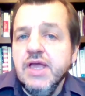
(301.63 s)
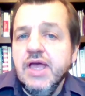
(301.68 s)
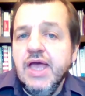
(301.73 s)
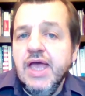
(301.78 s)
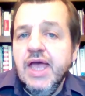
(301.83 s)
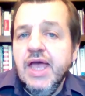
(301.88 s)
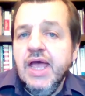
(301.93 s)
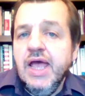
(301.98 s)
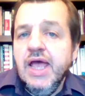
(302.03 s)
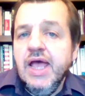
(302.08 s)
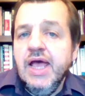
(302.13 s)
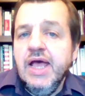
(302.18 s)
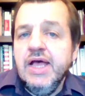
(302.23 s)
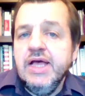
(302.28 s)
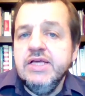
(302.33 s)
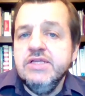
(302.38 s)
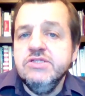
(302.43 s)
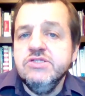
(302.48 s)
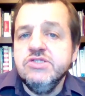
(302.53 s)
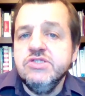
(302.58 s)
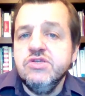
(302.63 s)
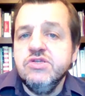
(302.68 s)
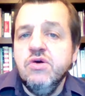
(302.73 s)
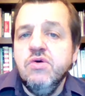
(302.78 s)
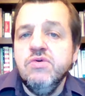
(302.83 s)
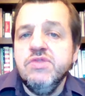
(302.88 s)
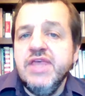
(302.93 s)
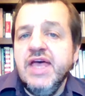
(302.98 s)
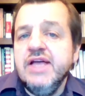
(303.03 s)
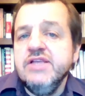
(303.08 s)
And
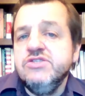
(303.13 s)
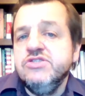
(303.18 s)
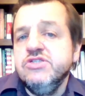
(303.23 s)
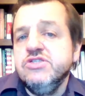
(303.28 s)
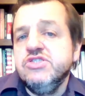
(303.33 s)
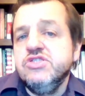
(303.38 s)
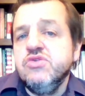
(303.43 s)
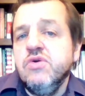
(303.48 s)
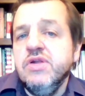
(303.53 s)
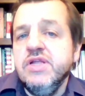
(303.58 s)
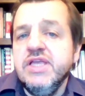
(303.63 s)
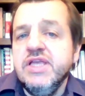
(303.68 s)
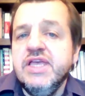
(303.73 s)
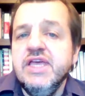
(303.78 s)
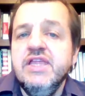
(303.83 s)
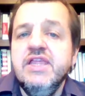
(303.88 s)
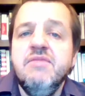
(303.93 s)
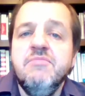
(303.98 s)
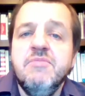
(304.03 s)
so that just started getting